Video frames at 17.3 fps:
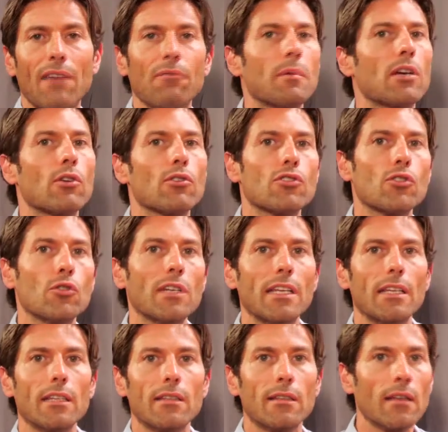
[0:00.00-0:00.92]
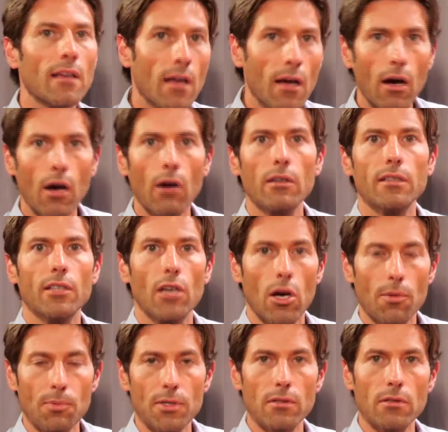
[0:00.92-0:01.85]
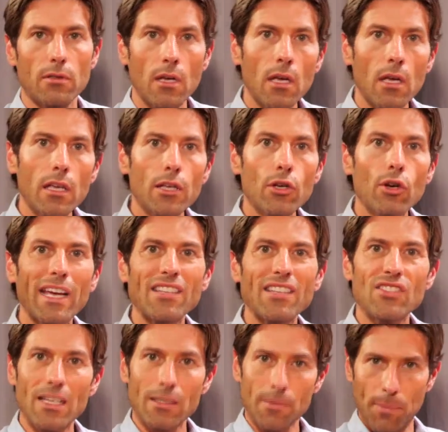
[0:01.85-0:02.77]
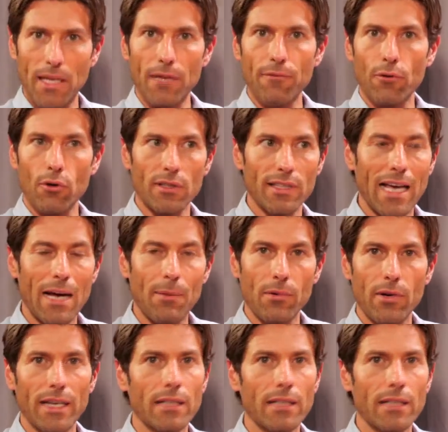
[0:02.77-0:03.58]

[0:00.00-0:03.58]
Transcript: because you need all the option, you can just pay for the upgrade.